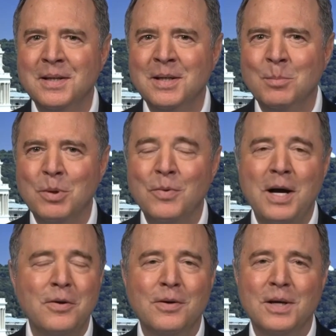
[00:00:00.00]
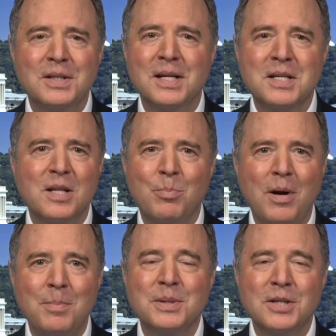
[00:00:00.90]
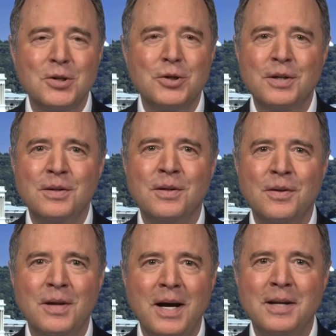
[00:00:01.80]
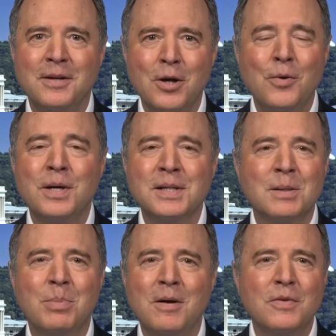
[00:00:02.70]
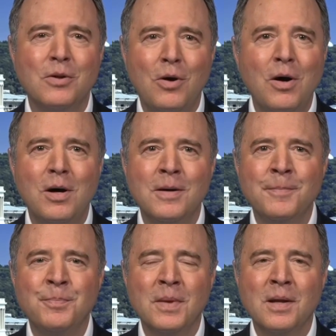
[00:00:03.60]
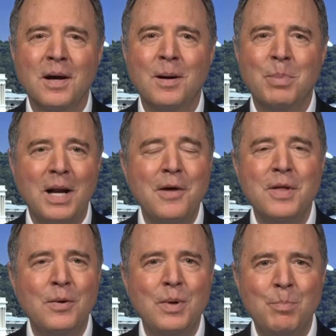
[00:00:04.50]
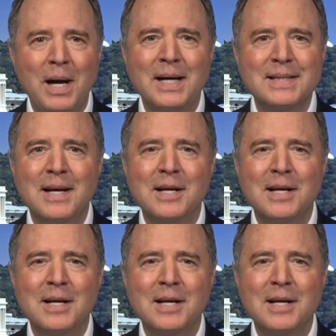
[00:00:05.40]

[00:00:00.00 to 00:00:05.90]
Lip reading: but rather a test of the proposition that no one is above the law. But I think we pass that